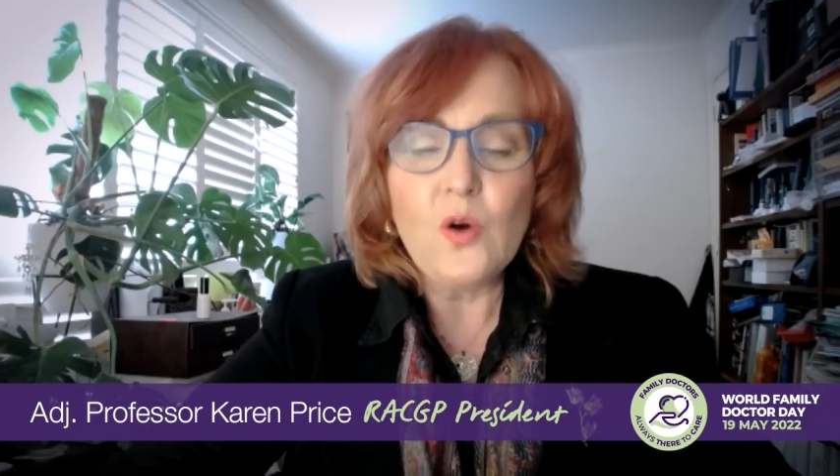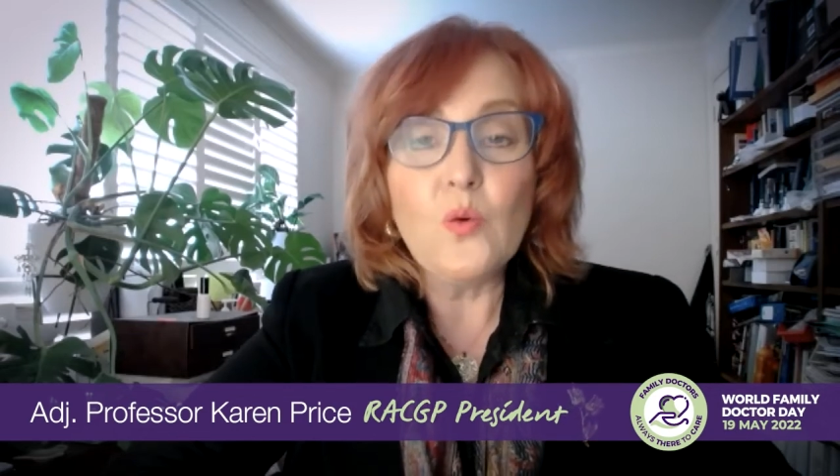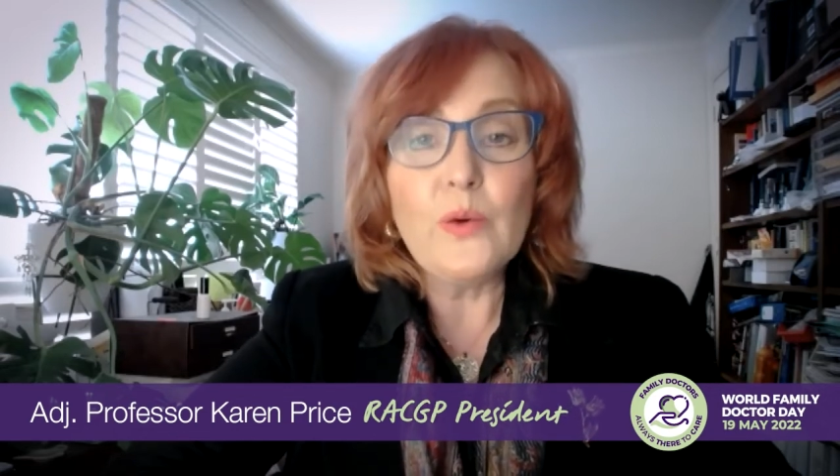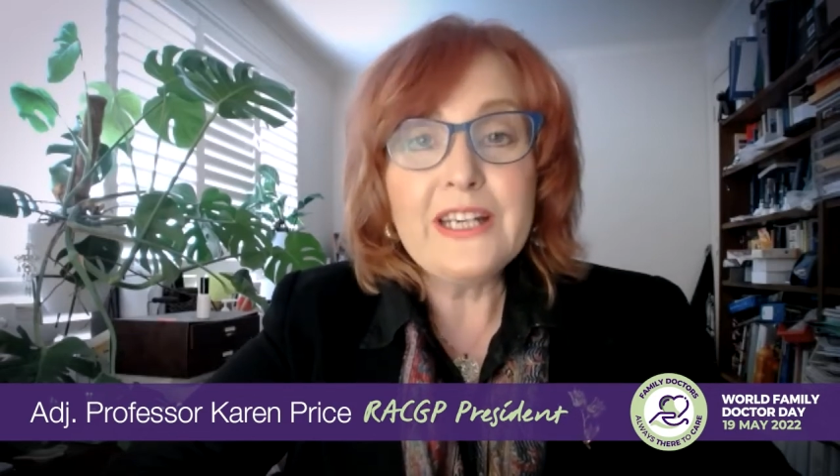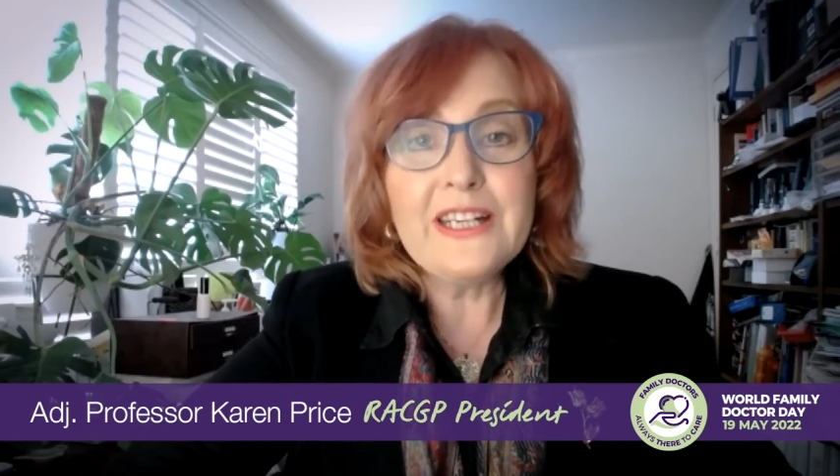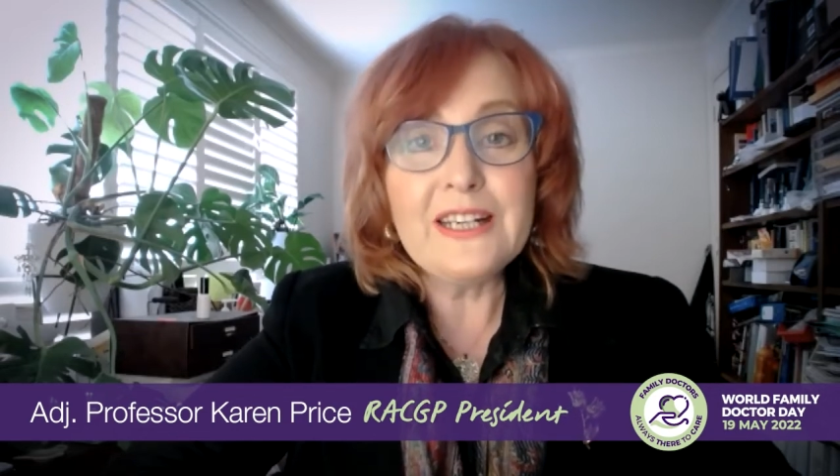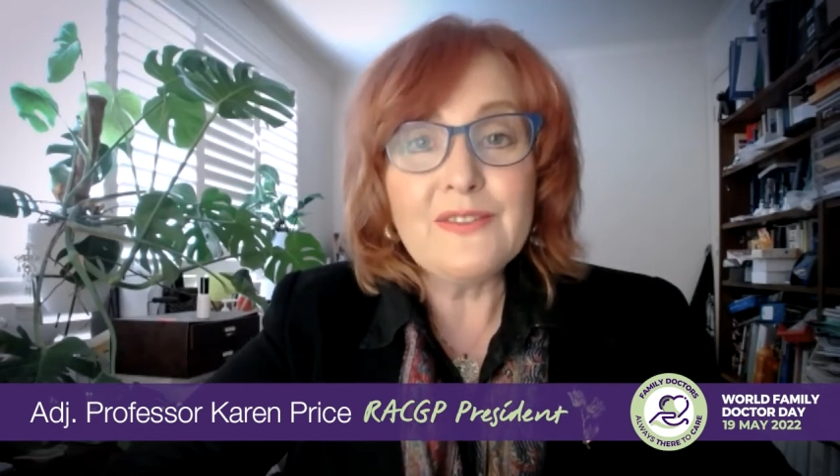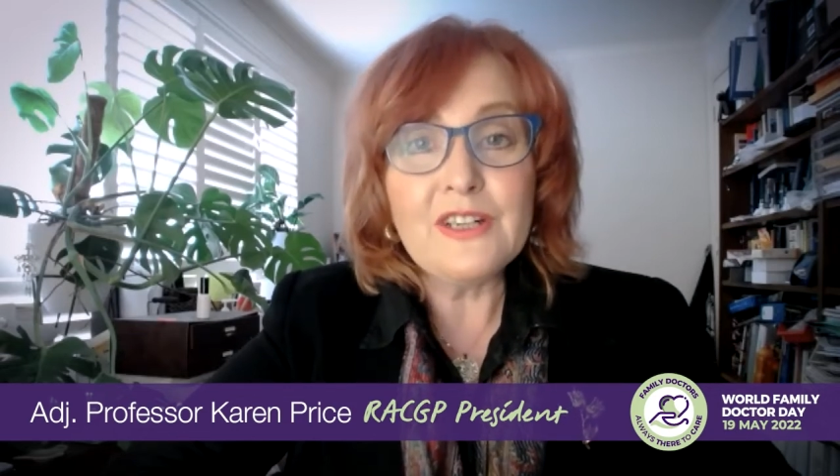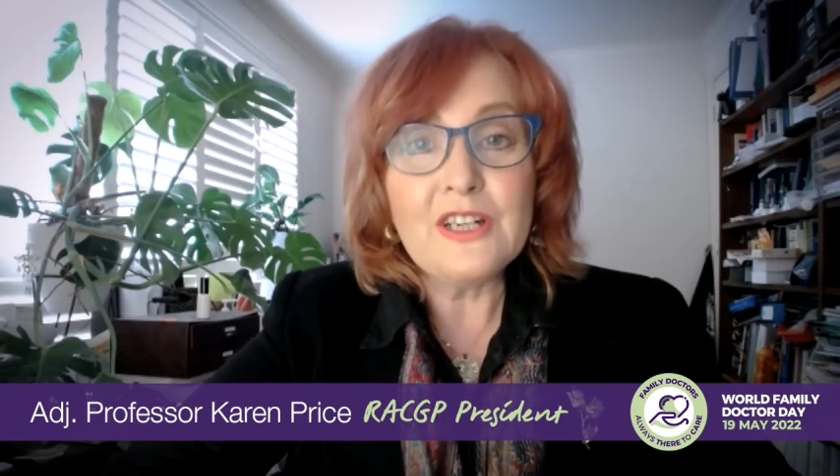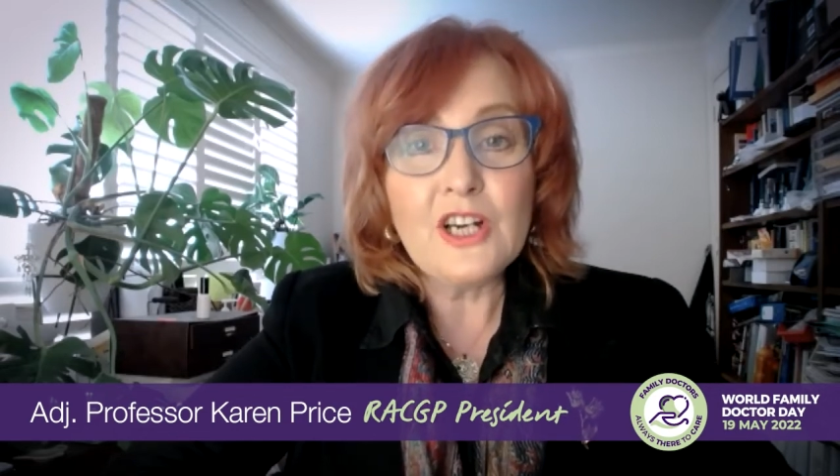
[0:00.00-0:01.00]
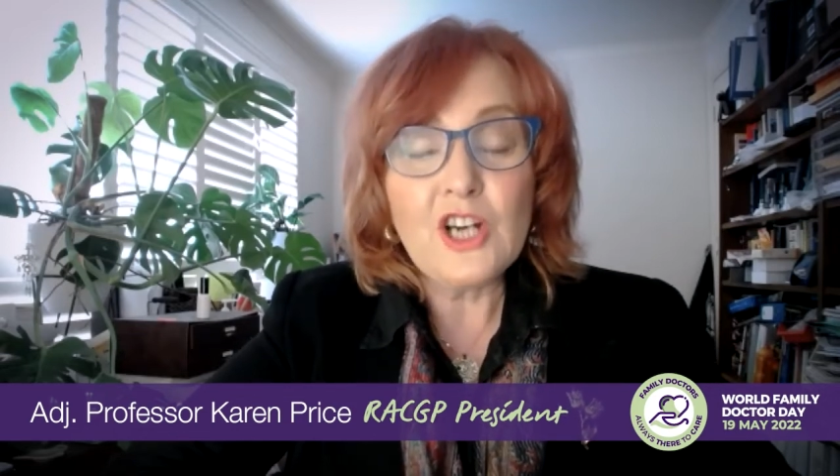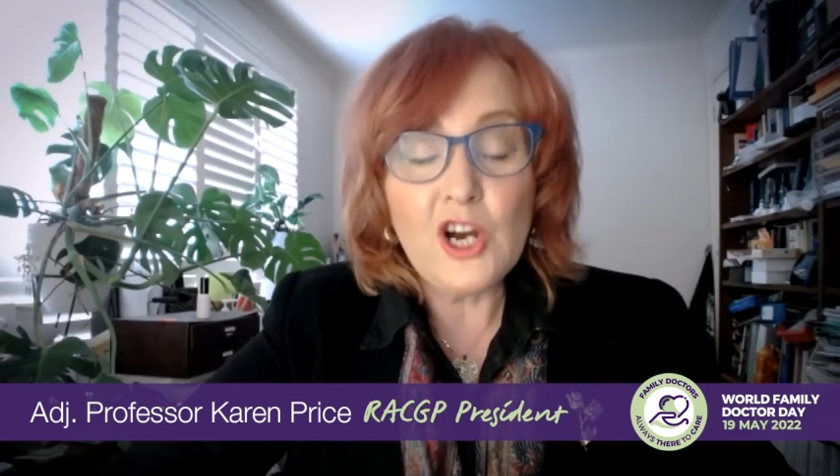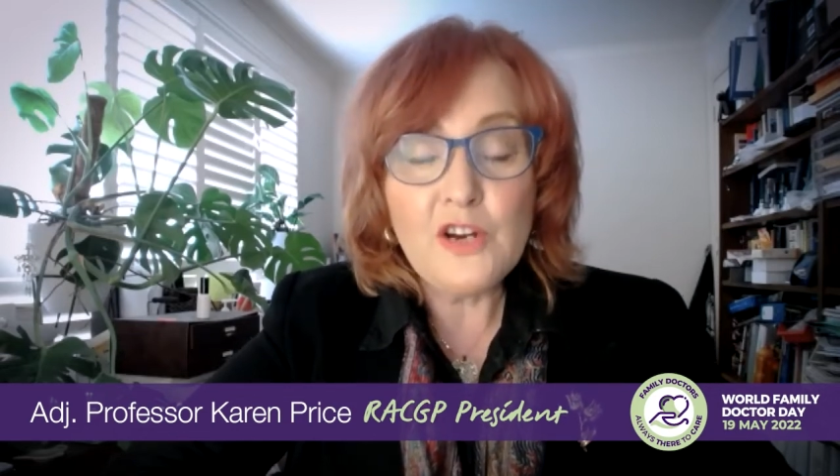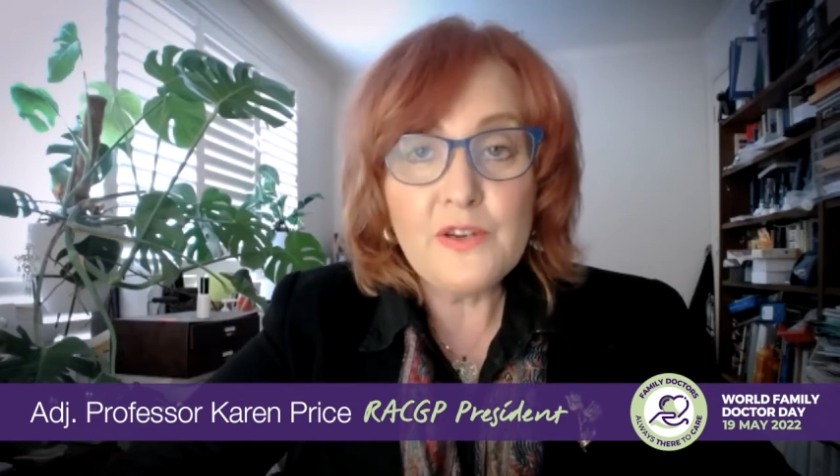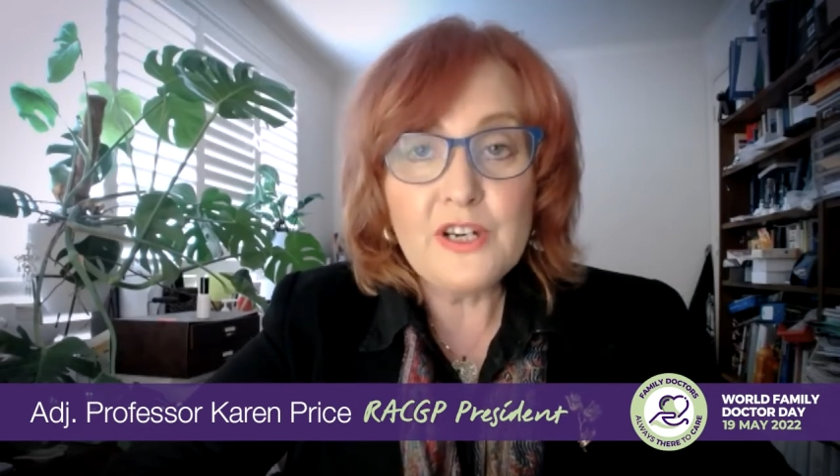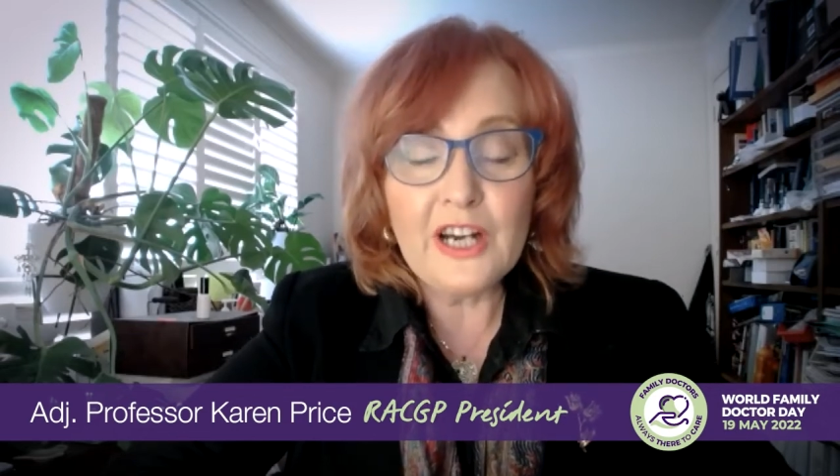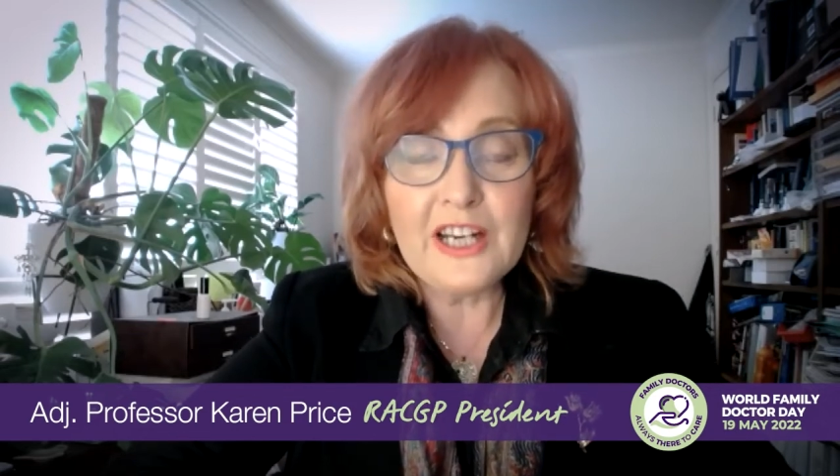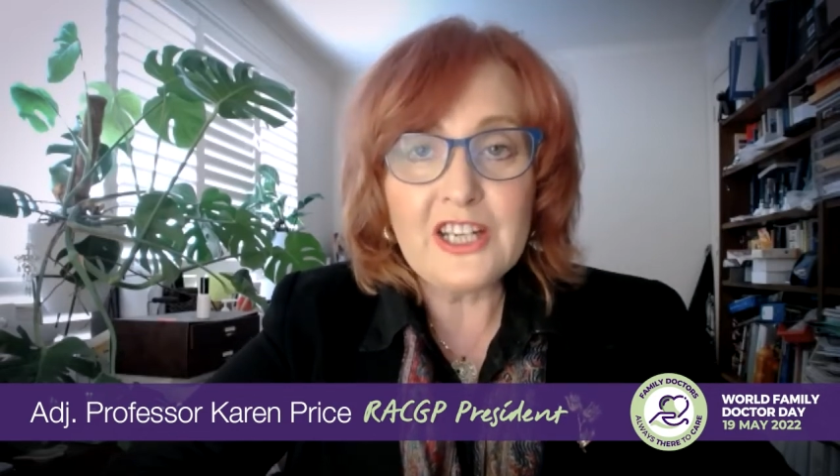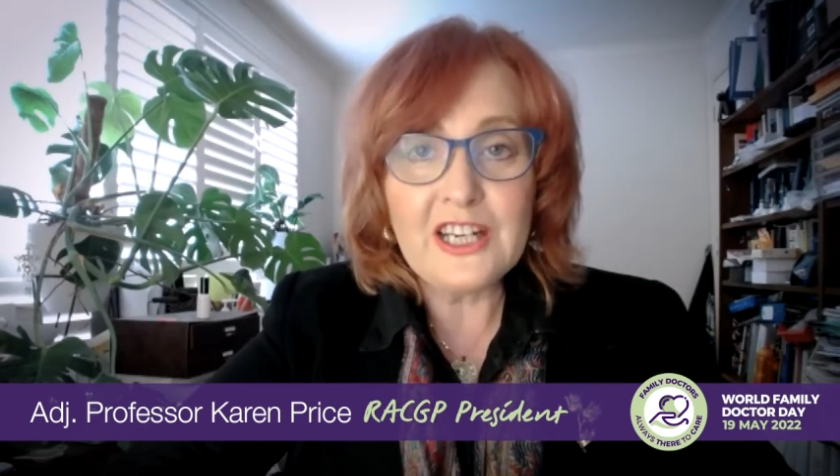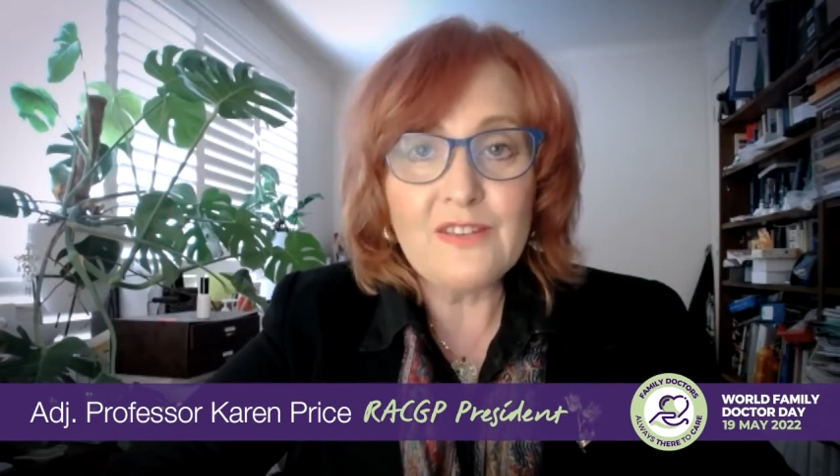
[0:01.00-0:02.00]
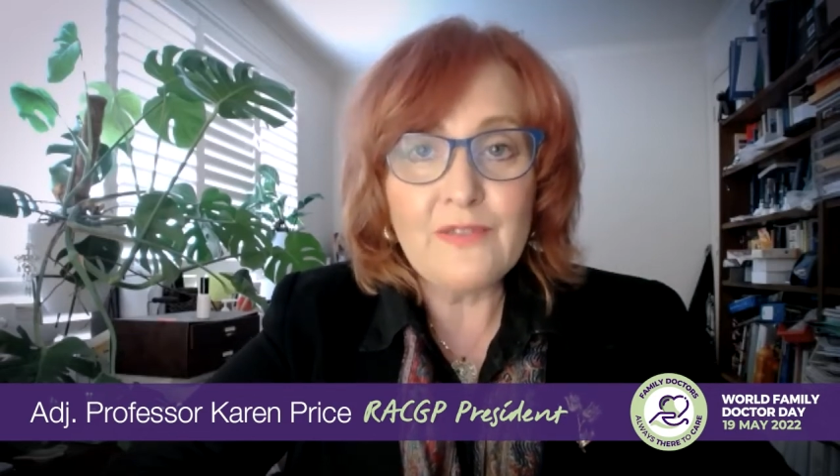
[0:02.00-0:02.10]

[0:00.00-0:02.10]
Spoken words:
We delivered COVID-19